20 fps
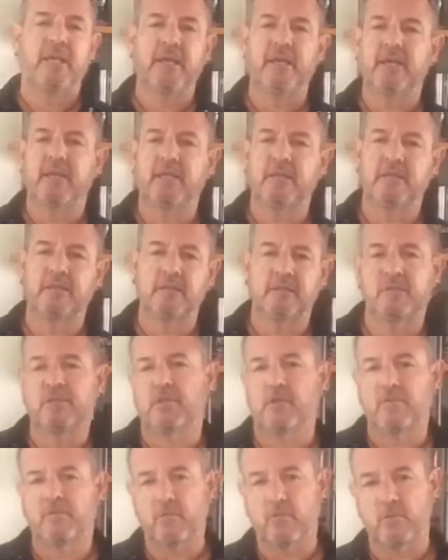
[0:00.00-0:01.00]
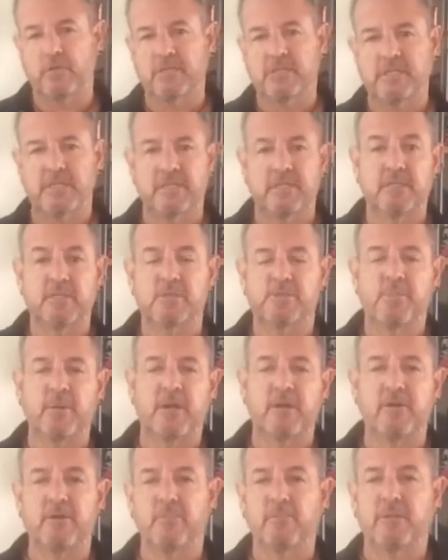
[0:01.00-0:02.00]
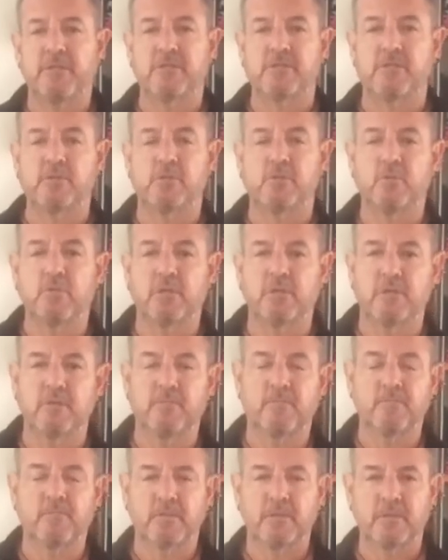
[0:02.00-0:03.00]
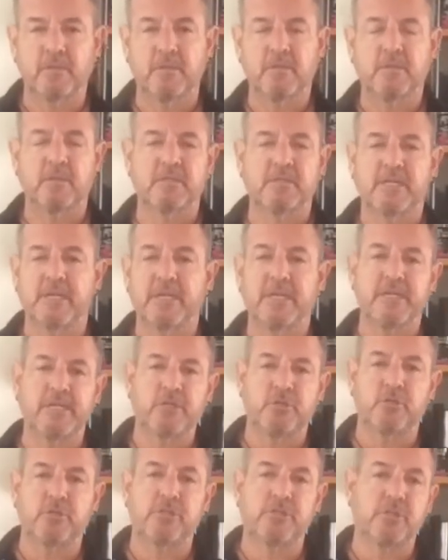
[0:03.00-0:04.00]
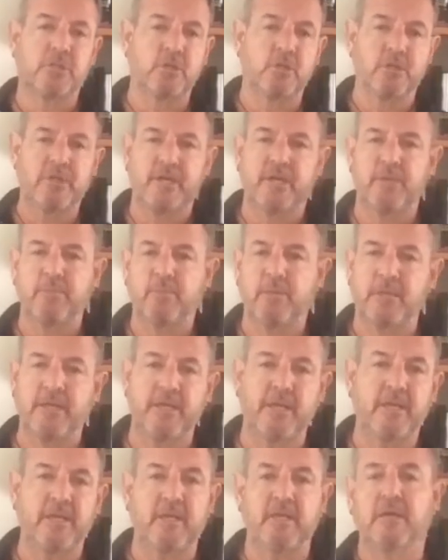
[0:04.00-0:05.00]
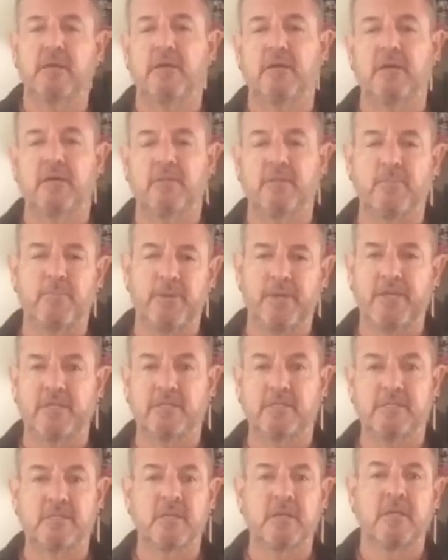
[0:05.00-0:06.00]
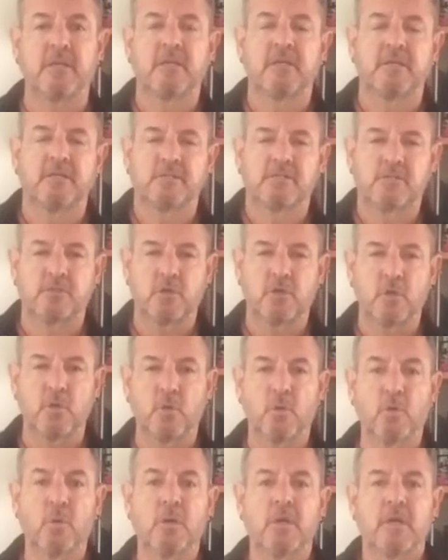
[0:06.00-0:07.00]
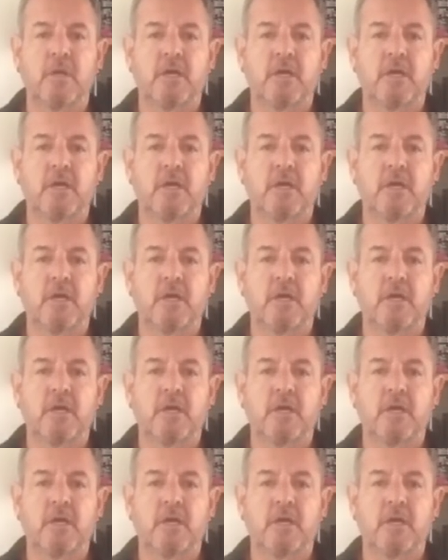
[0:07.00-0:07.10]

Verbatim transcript: and of course, that inspired me to take an interest to learn how to play the bass. So.